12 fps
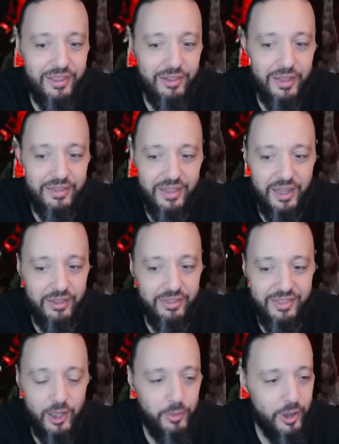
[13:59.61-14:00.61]
like that. I
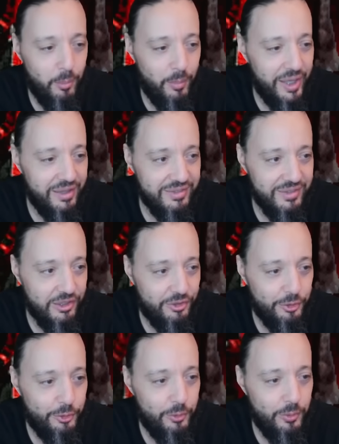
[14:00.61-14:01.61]
think that'd be amazing
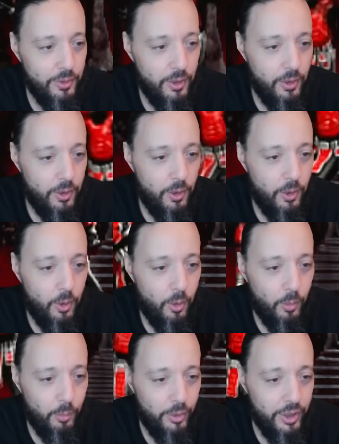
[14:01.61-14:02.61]
too.
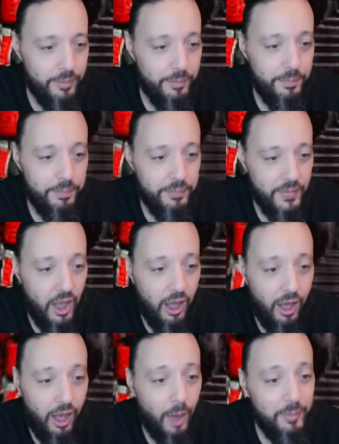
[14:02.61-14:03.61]
But
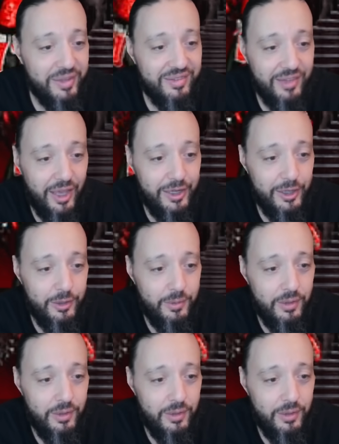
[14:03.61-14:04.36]
I'm excited